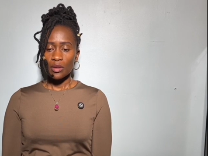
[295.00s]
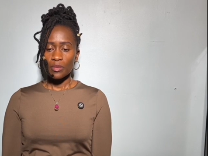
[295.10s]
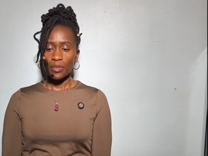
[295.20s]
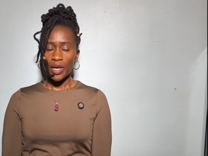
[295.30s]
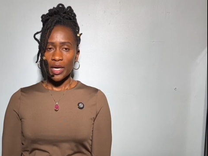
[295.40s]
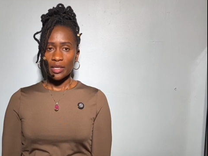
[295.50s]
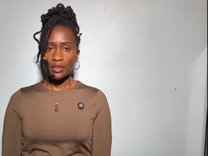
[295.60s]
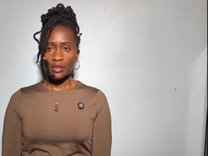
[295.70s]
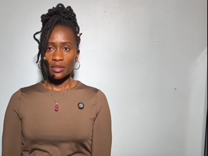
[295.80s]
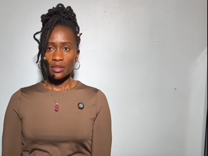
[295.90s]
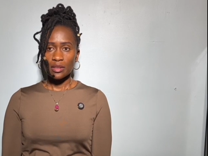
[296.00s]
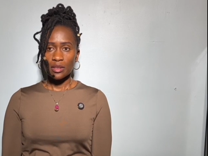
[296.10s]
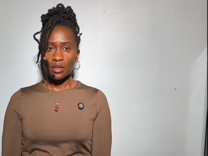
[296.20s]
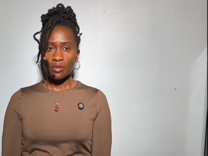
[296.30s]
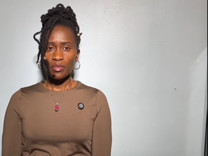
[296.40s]
But
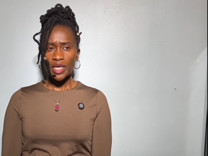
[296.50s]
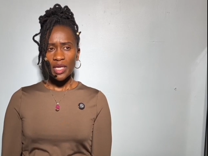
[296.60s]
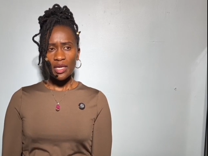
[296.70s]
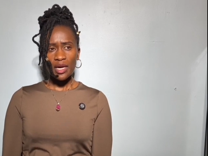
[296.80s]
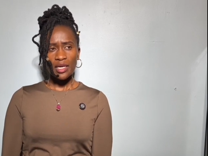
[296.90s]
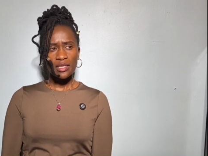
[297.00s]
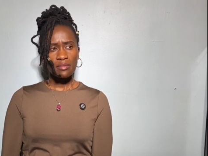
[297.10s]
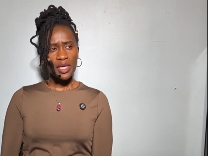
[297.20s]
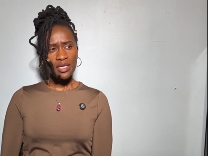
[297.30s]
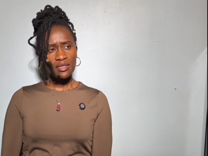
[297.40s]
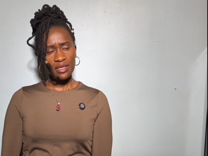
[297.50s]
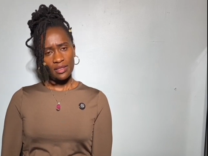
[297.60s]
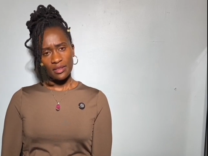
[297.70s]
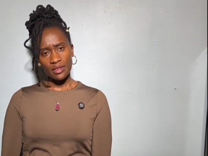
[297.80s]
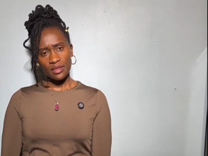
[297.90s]
being an
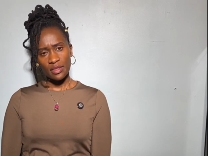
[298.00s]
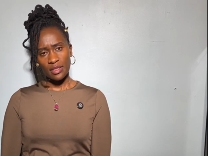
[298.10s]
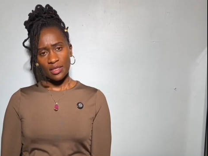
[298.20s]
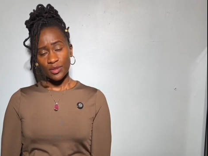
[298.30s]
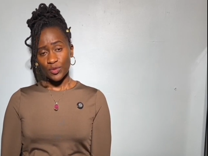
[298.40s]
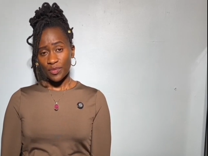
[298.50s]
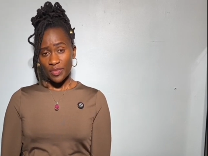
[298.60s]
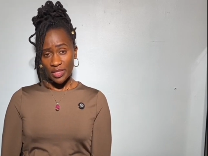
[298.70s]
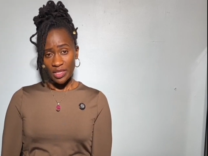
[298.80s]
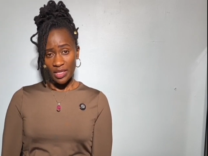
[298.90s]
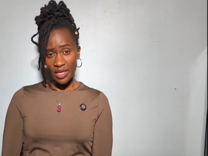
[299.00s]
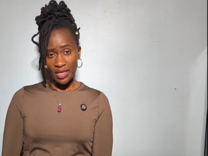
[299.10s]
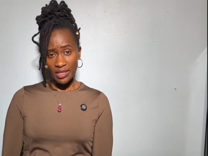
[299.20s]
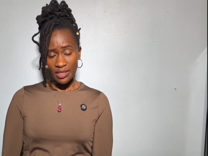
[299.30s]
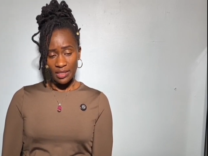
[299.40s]
immigrant, there is one mistake I
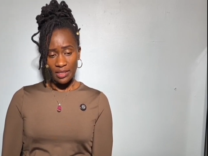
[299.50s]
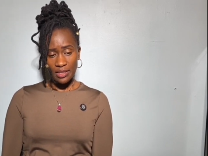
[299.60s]
did.